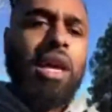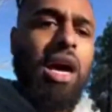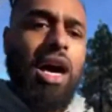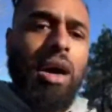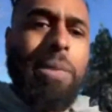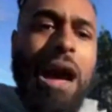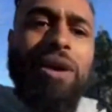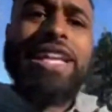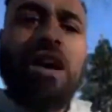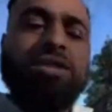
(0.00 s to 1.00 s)
uh,
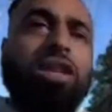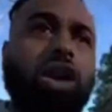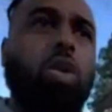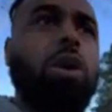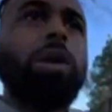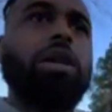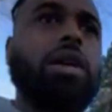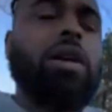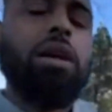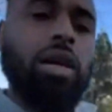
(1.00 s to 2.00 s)
bowing down to a woman,
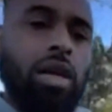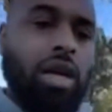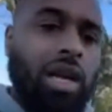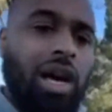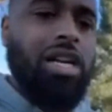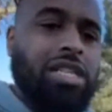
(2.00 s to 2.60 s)
uh,